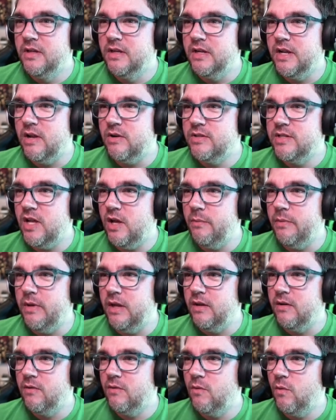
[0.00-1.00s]
Now tell
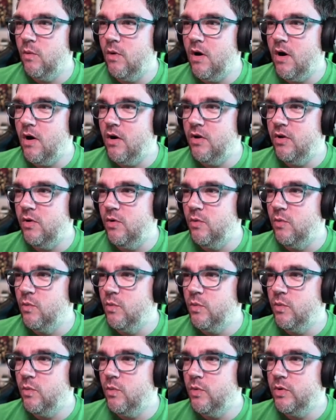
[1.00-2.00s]
me, where are you?
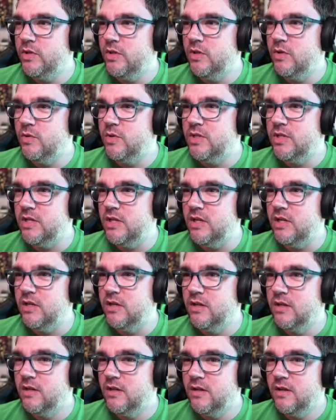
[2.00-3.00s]
What do you see?
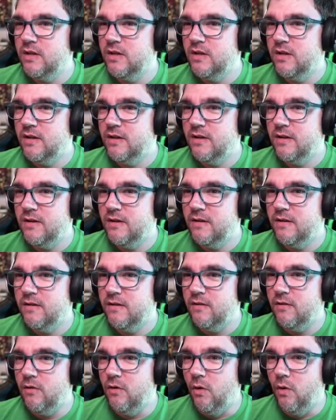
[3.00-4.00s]

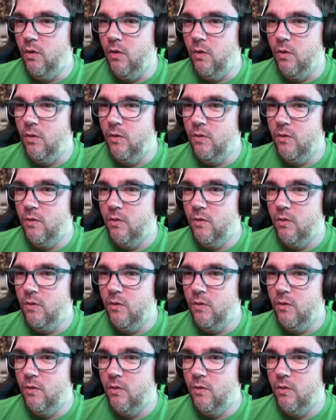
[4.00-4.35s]
Oh.